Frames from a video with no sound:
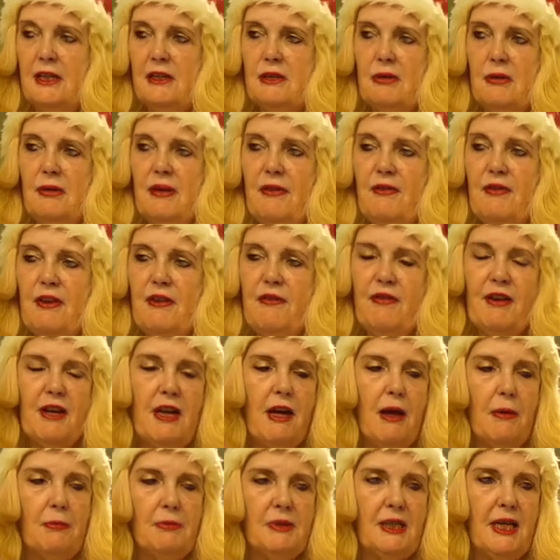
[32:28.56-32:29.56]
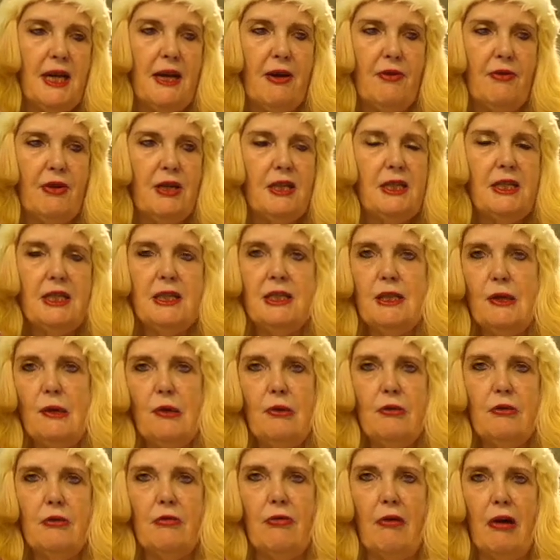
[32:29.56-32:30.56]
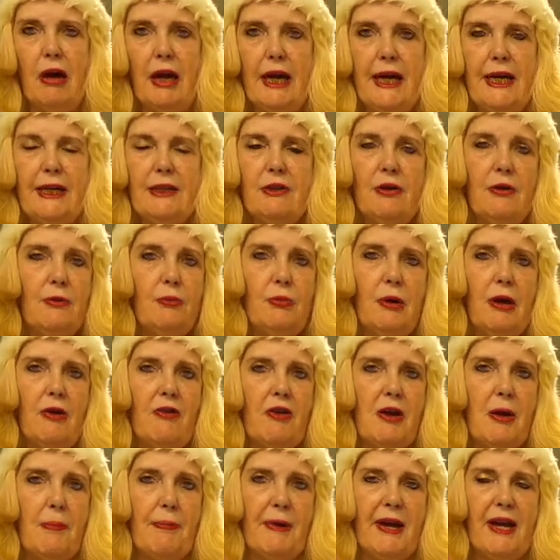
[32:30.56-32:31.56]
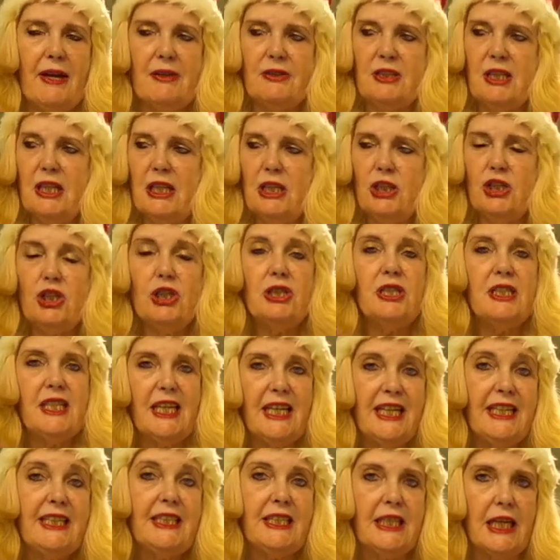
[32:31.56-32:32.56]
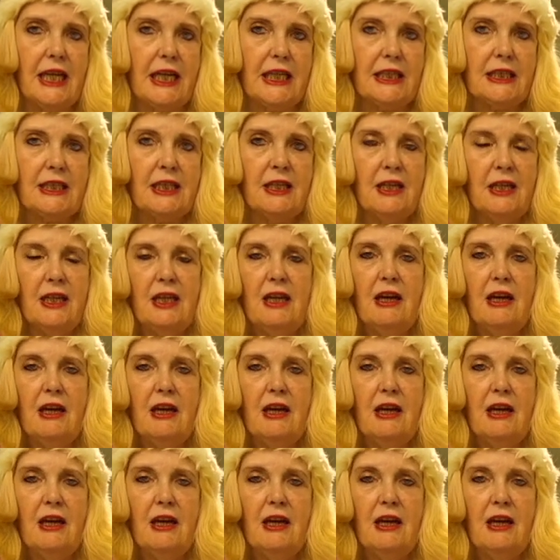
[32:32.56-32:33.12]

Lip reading: So even if it comes out and it doesn't look right, don't worry about it, just eat it.